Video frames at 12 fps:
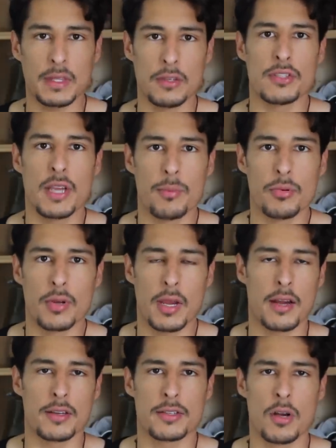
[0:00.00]
you shampooed your
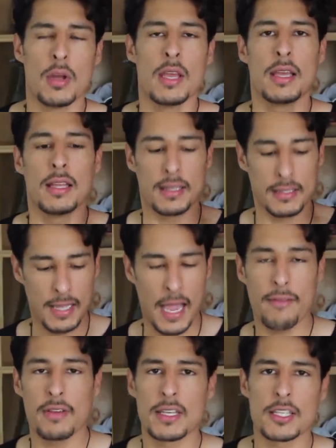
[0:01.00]
hair. So
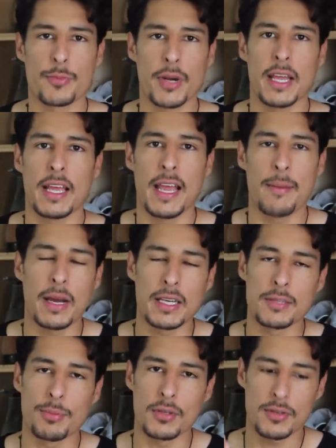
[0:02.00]
having the spray at my
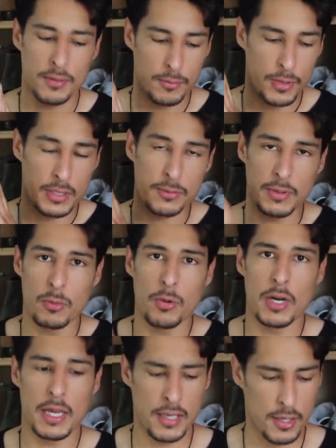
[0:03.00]
disposal works really
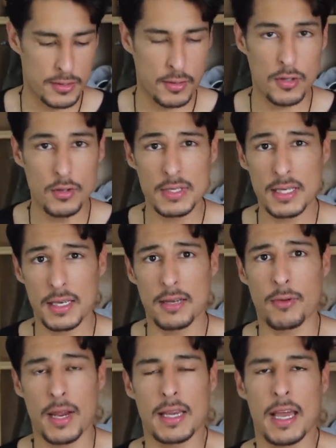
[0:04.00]
well and also using
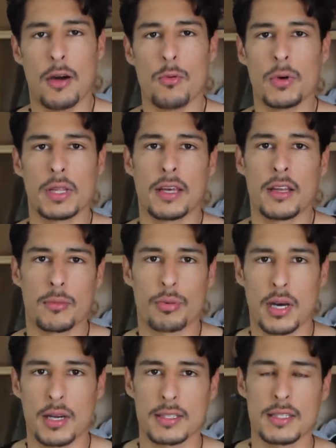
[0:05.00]
it right now with other
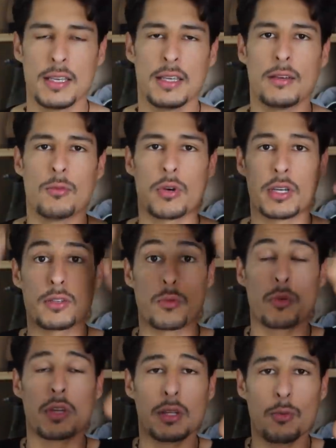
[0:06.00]
products works
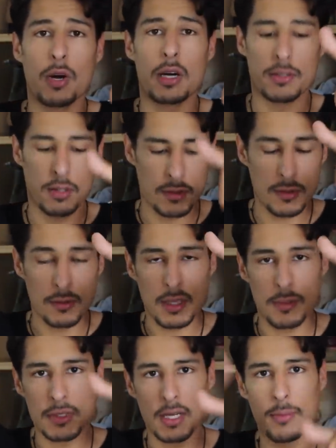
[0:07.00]
really well so two
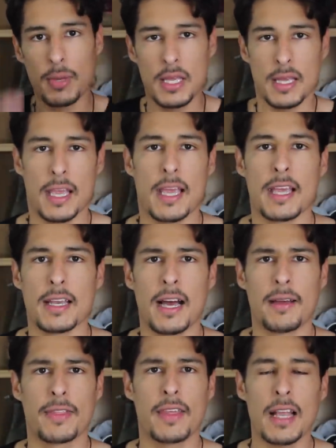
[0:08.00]
thumbs up and
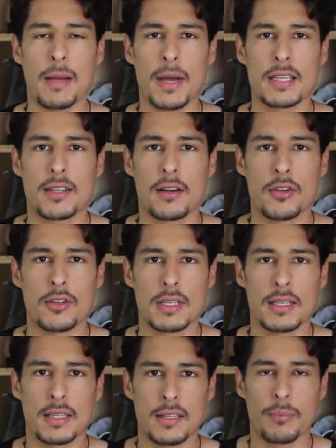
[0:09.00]
I think I might start
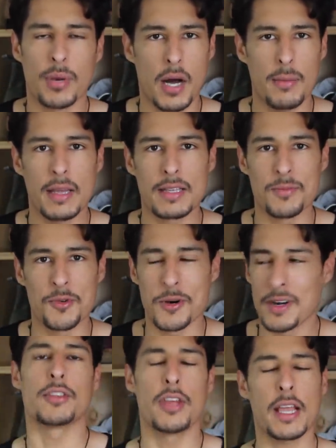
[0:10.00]
using pomades
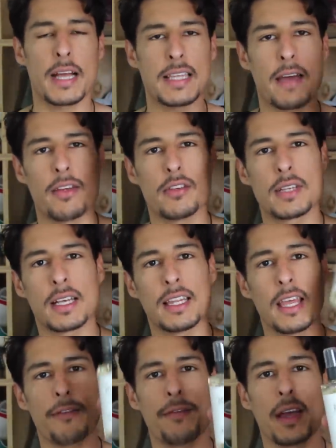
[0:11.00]
more. So there you guys have I used the
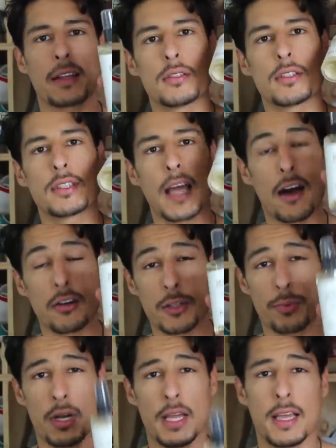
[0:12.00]
clay effect style
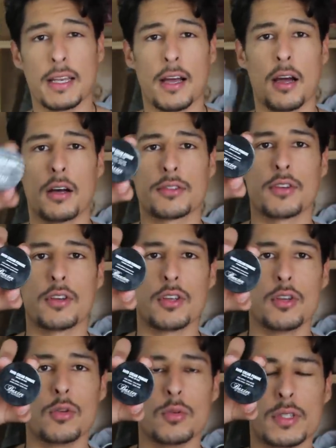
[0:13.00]
spray and I also
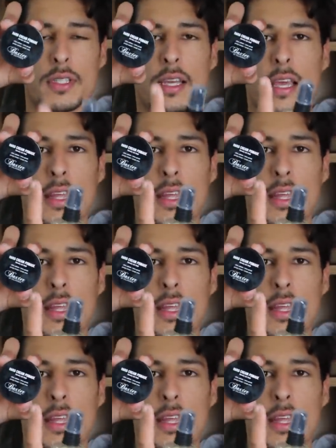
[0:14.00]
used